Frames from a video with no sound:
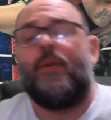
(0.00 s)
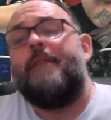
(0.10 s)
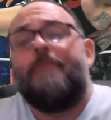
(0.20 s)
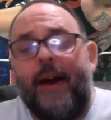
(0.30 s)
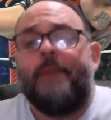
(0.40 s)

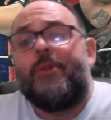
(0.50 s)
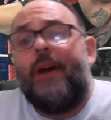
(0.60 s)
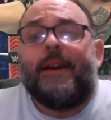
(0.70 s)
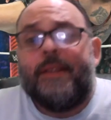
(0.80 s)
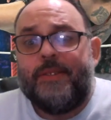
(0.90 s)
Okay, fine, we're
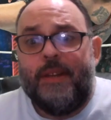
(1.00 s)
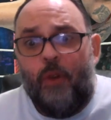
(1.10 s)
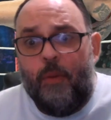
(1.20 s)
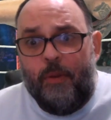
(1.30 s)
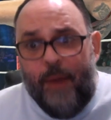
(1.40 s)
not going to see
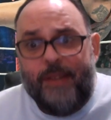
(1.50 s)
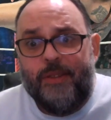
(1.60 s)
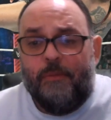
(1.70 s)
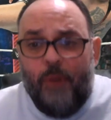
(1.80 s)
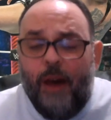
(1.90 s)
Roman
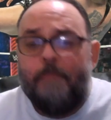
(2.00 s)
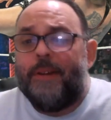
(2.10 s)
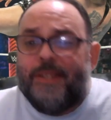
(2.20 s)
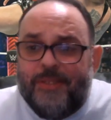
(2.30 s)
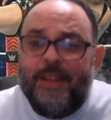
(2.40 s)
Reigns on Raw,
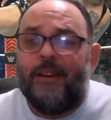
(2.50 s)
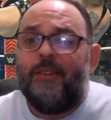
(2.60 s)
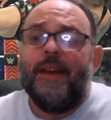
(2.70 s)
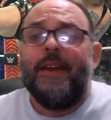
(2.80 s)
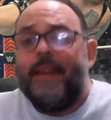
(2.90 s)
but
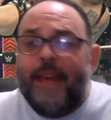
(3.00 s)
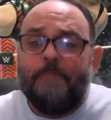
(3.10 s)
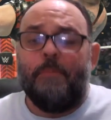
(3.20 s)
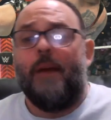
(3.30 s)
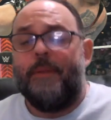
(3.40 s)
still, you
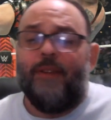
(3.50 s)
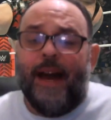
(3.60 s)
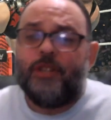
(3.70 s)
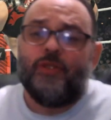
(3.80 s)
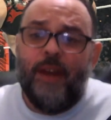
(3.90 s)
get Bobby
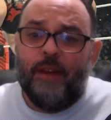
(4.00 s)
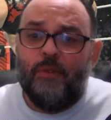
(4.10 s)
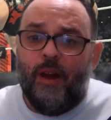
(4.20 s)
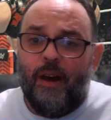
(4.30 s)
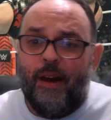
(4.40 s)
Lashley on
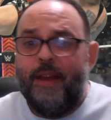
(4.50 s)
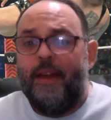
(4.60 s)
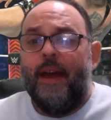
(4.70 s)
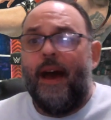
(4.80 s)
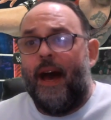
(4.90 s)
Raw.
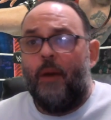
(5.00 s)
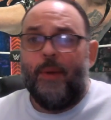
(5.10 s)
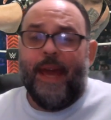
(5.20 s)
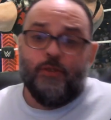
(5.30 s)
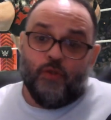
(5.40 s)

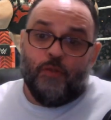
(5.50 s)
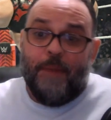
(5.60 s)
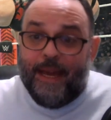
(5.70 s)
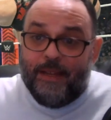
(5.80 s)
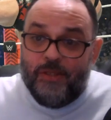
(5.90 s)
We had Drew
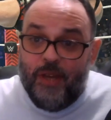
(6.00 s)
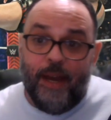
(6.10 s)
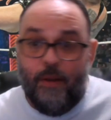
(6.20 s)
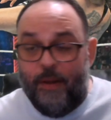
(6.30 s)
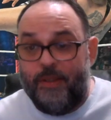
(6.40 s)

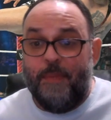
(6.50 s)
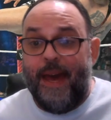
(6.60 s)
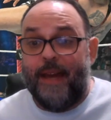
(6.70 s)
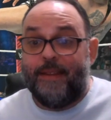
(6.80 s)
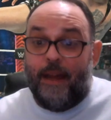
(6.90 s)
McIntyre on
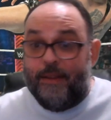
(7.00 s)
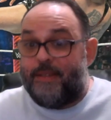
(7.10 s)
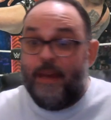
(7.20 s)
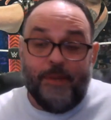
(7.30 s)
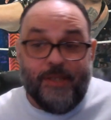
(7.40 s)
SmackDown,
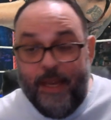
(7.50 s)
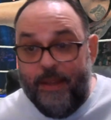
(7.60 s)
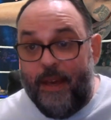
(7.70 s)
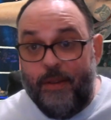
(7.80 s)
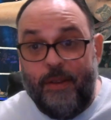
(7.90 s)
Sami Zayn
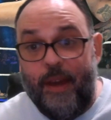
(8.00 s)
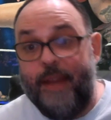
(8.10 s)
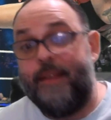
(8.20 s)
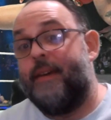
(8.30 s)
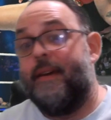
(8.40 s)
the other
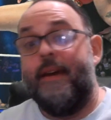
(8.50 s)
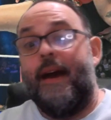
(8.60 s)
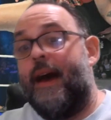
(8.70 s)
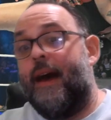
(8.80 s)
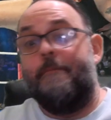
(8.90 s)
night.
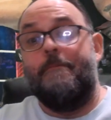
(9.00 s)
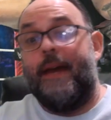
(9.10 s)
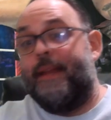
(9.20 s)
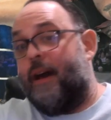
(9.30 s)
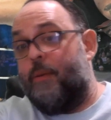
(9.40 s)
And
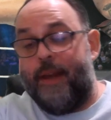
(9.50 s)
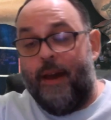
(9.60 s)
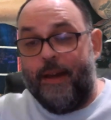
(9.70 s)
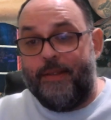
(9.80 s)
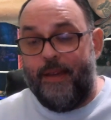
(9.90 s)
now we
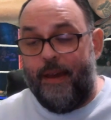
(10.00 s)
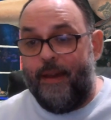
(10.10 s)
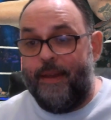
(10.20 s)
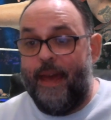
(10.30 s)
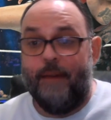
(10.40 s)
got,
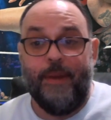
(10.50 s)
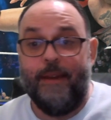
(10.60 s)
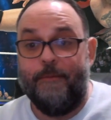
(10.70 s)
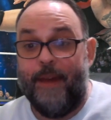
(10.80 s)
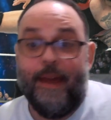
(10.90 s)
we
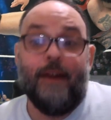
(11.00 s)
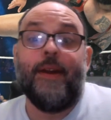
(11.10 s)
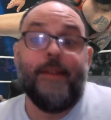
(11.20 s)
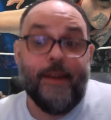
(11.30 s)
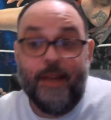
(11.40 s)
have that
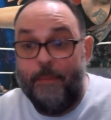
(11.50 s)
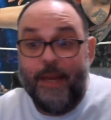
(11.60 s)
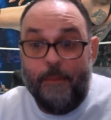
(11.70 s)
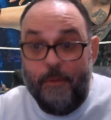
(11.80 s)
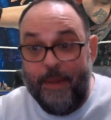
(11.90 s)
LA Knight
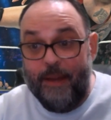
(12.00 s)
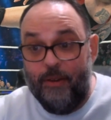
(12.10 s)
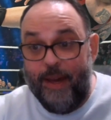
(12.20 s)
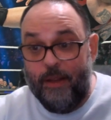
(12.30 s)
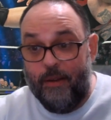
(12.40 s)
coming up a bit
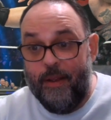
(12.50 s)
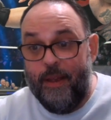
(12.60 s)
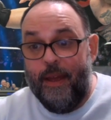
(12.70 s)
later.